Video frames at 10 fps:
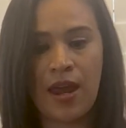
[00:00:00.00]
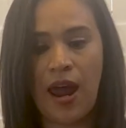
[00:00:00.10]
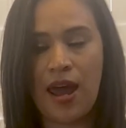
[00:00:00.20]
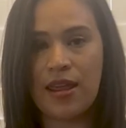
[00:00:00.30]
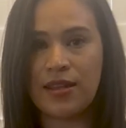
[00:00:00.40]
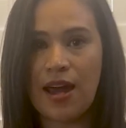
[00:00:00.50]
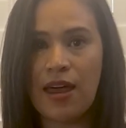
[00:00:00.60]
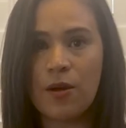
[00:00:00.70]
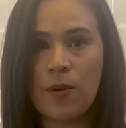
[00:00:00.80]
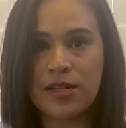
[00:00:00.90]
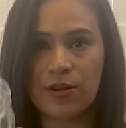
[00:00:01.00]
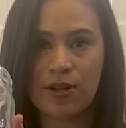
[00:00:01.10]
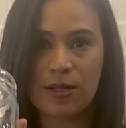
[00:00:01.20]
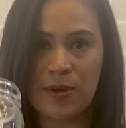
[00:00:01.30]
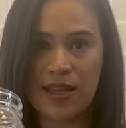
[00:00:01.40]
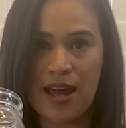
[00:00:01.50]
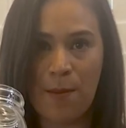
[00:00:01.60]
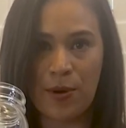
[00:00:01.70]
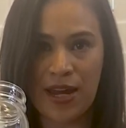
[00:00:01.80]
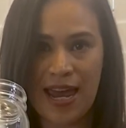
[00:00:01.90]
and then the other one's going to be the
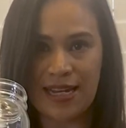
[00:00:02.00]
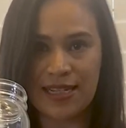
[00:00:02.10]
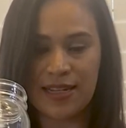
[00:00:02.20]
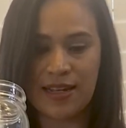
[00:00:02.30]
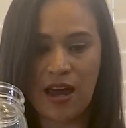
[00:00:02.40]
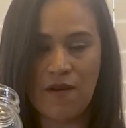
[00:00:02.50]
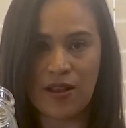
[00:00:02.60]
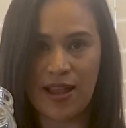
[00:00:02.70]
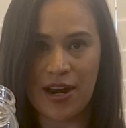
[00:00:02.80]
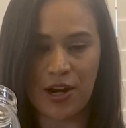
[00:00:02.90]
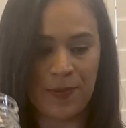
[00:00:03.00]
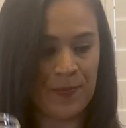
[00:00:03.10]
uppercase of the letter.